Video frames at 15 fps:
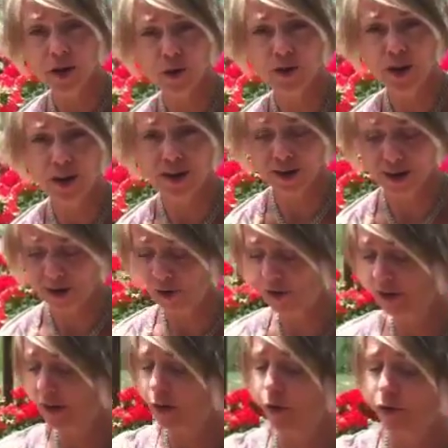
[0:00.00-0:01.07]
you know, down on every
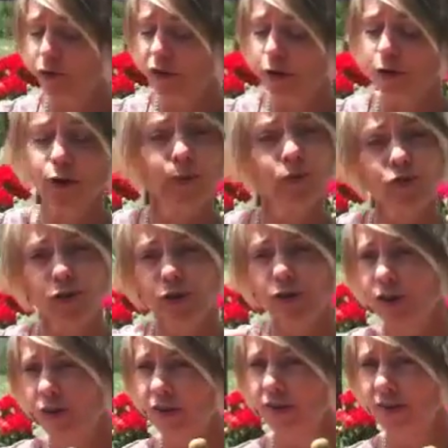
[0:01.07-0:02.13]
single finger. I'm sure you
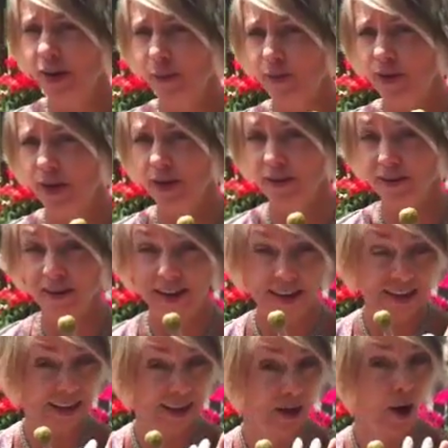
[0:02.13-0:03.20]
did the same thing until I
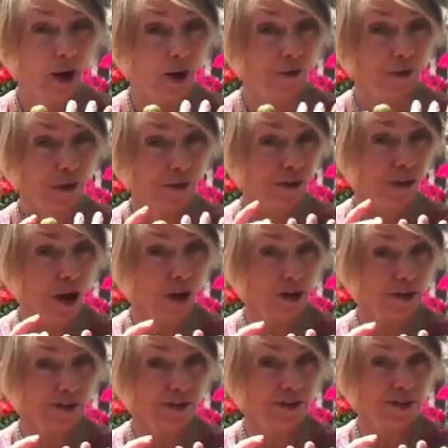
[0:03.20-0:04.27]
could eat off of the
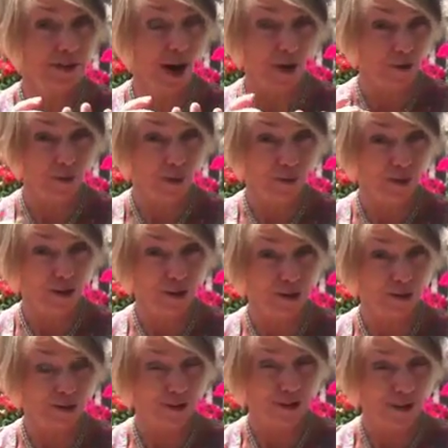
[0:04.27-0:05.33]
olives off my
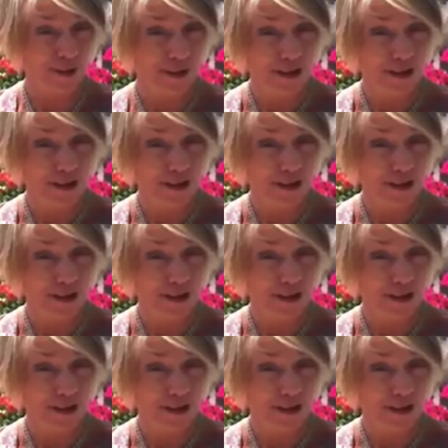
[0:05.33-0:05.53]
fingers.